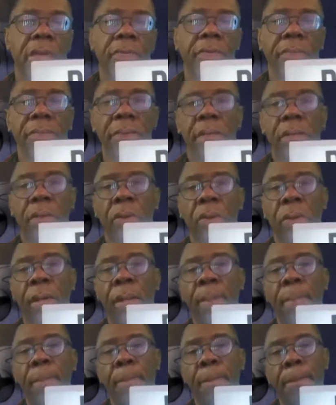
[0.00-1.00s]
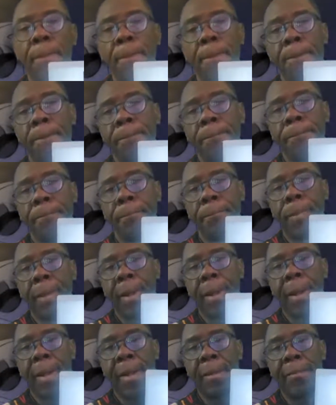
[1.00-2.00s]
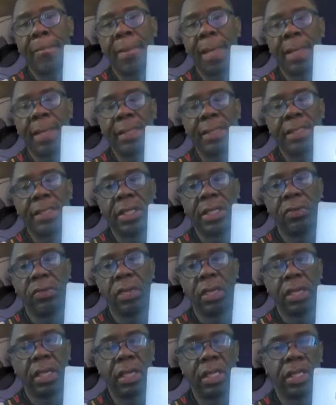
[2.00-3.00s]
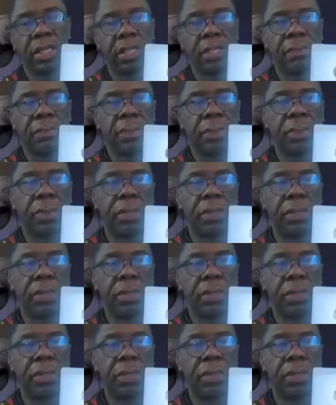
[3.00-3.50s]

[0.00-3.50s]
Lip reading: It would be on. Like I said, you can get this